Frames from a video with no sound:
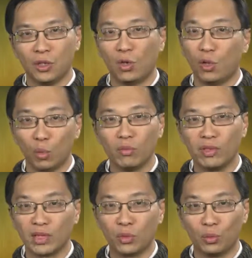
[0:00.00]
or what
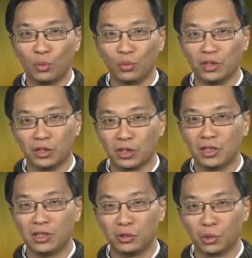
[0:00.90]
we call
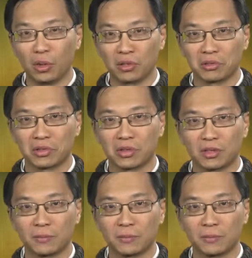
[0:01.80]
utility drawings.